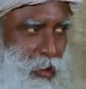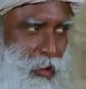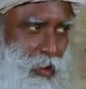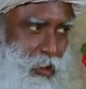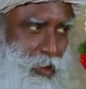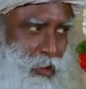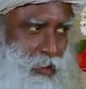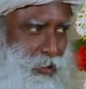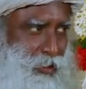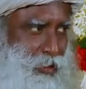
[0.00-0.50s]

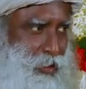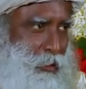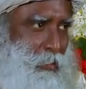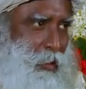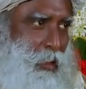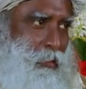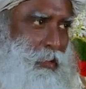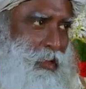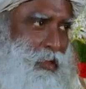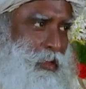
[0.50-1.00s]
or
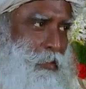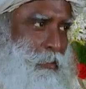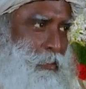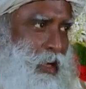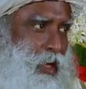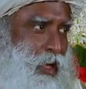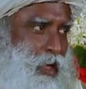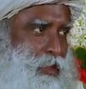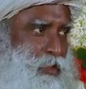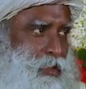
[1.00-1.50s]
remember the
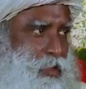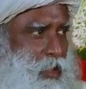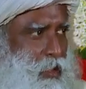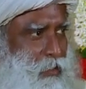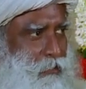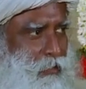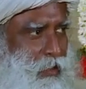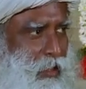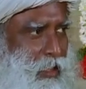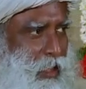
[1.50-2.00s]
past,
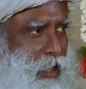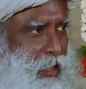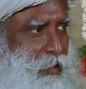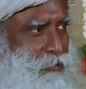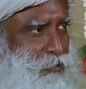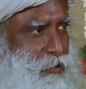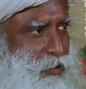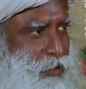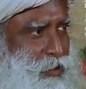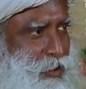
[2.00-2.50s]
will
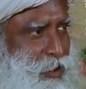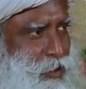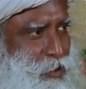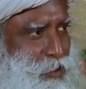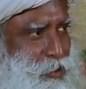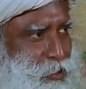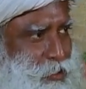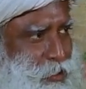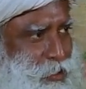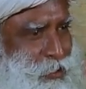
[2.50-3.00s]
life teach
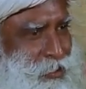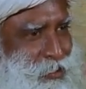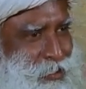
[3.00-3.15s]
you